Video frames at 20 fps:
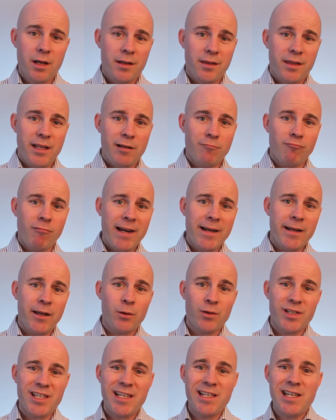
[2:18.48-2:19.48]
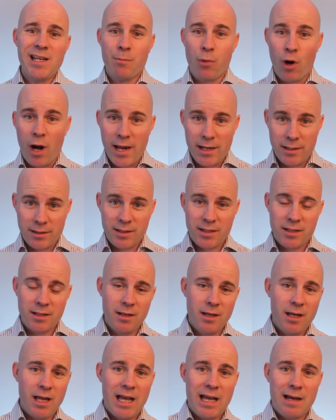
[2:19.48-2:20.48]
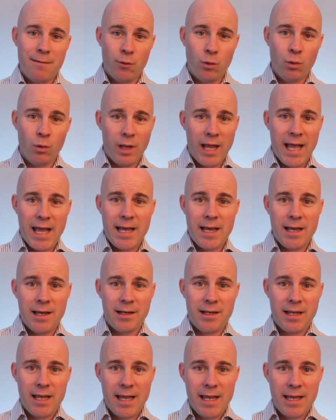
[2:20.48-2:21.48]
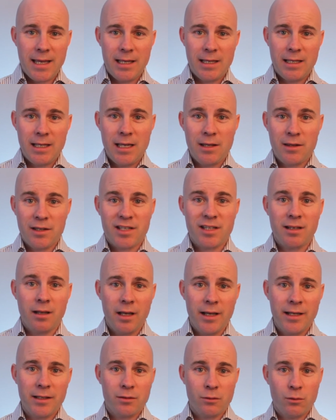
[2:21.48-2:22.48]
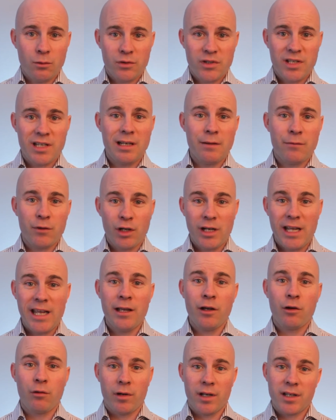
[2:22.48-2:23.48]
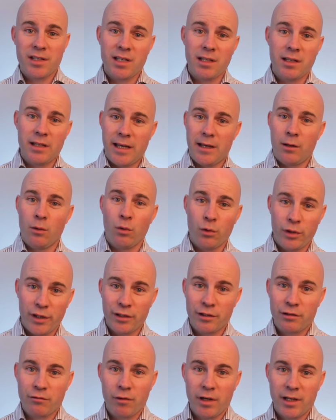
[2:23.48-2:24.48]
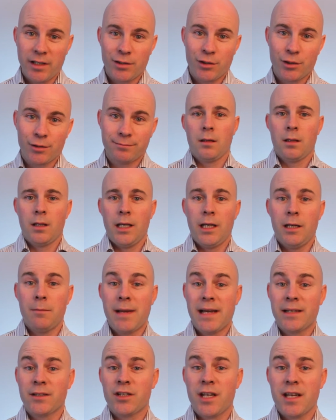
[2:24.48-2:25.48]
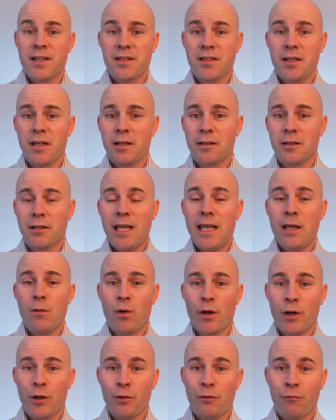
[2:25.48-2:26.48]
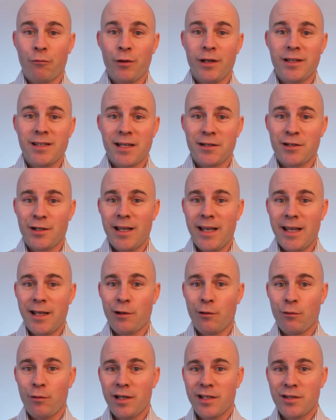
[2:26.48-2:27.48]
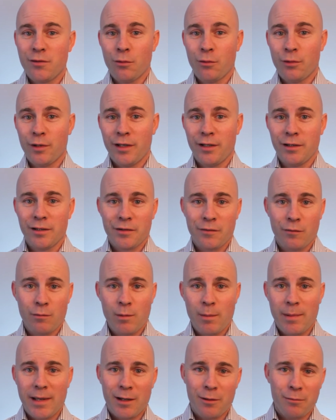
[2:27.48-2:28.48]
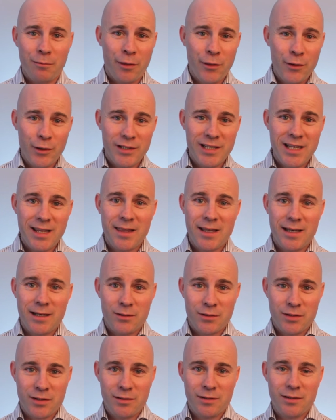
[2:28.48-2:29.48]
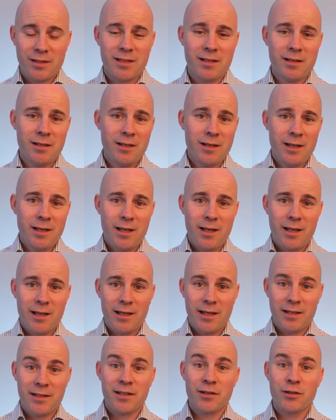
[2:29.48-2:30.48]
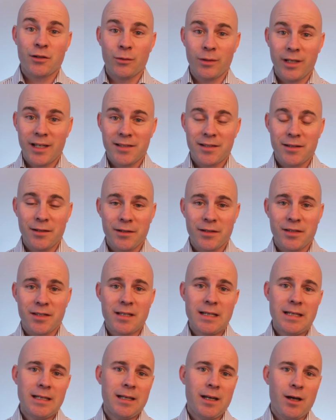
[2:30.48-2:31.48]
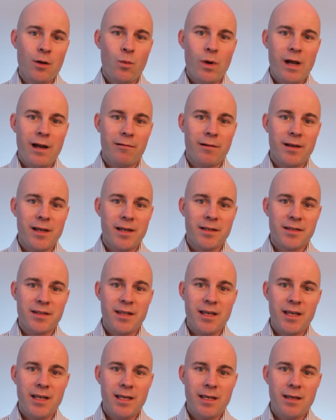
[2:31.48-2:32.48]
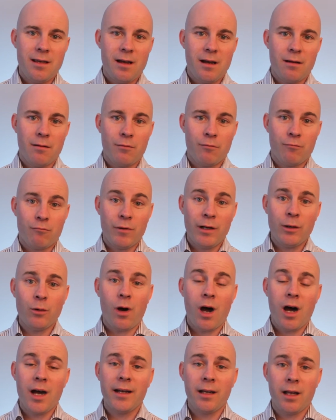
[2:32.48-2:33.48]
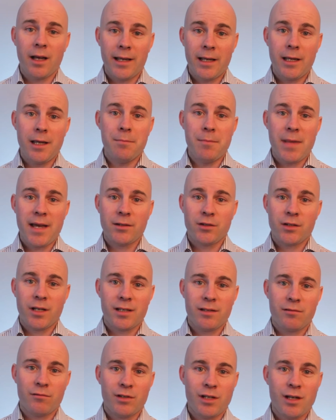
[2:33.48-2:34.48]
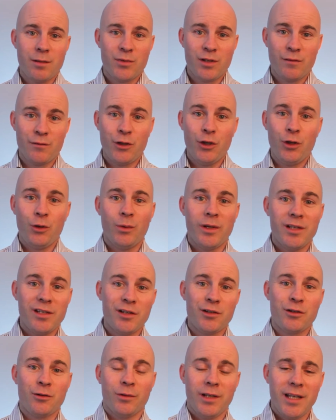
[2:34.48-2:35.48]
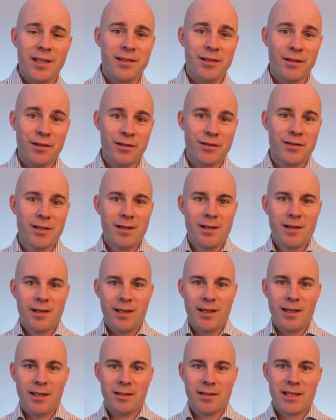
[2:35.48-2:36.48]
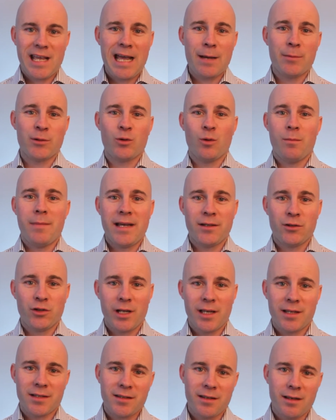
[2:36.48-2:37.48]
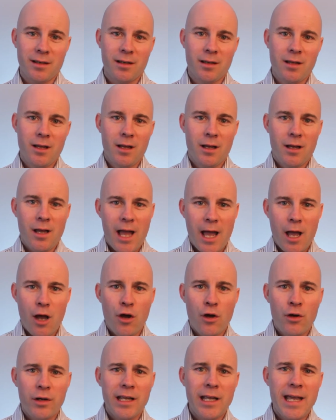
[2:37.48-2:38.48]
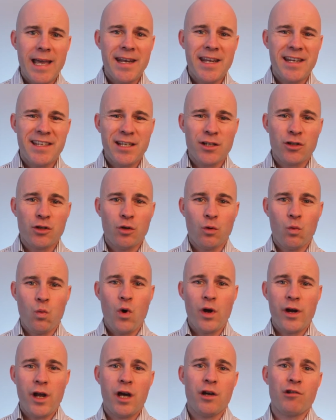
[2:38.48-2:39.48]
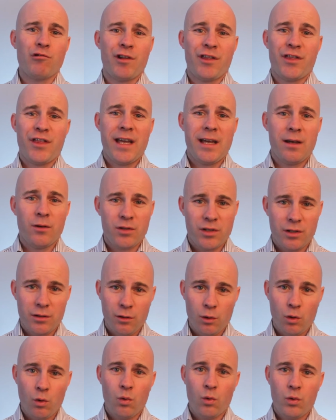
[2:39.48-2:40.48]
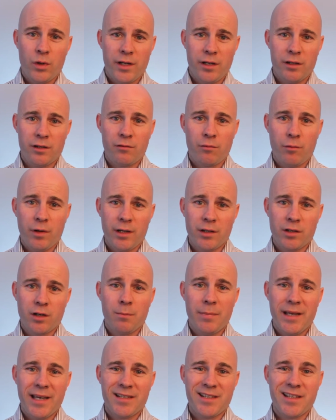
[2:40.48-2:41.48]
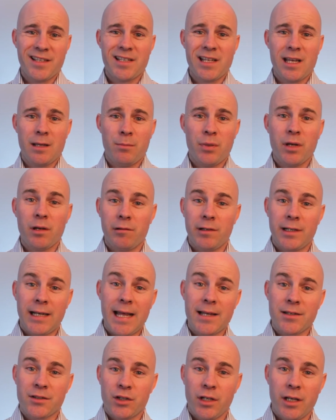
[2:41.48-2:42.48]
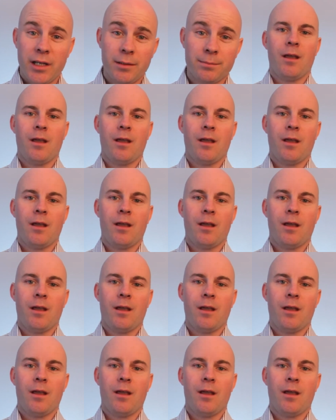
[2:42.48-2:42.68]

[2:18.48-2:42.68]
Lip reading: the Radio City brands have all had a either slight or significant increase in their audience reach. In Manchester, Key 103 has actually increased audience from about 30,000 additional listeners, whereas the real highlight in Manchester in terms of new additional listeners is Capital Manchester, earning an additional 100,000 audience reach compared to the same period last year.